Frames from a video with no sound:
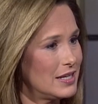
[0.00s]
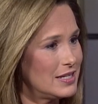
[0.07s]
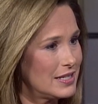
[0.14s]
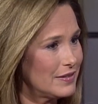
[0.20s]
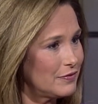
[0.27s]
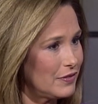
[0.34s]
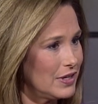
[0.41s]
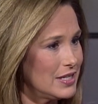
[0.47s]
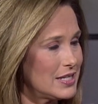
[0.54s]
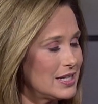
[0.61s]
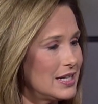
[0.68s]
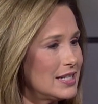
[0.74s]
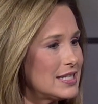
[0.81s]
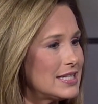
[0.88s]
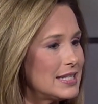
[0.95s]
a
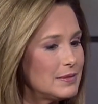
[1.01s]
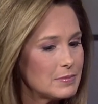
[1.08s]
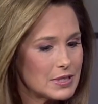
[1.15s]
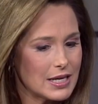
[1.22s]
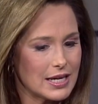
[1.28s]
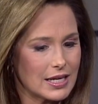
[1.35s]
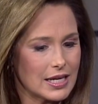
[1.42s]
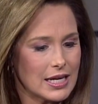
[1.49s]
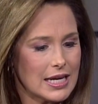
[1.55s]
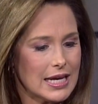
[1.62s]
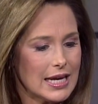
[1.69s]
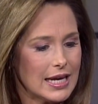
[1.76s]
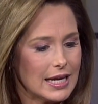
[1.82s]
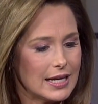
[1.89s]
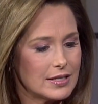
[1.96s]
difference, and it seems like
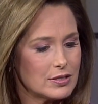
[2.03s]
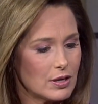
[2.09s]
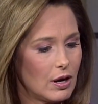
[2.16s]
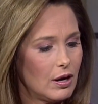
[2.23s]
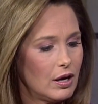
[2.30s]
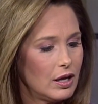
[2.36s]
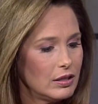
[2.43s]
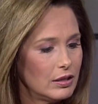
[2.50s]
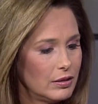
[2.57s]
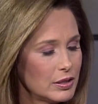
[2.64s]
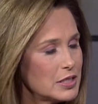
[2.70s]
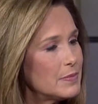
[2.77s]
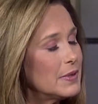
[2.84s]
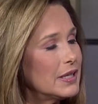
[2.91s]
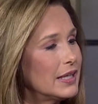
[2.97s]
it's all
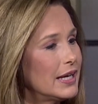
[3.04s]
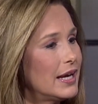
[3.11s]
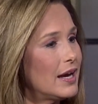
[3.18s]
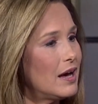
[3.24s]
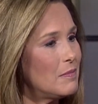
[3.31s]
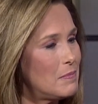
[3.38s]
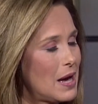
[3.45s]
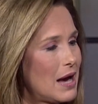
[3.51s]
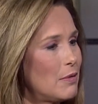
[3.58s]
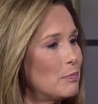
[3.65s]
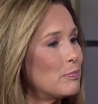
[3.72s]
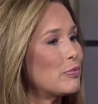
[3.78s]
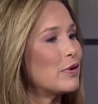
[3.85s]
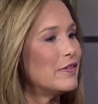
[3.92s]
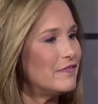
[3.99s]
ultimately
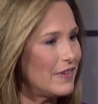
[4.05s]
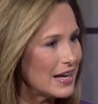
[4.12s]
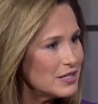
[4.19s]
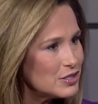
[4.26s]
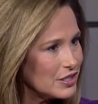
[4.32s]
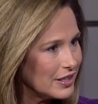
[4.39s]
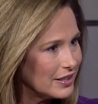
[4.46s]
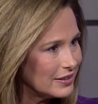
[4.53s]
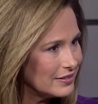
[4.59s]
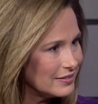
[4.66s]
about prevention.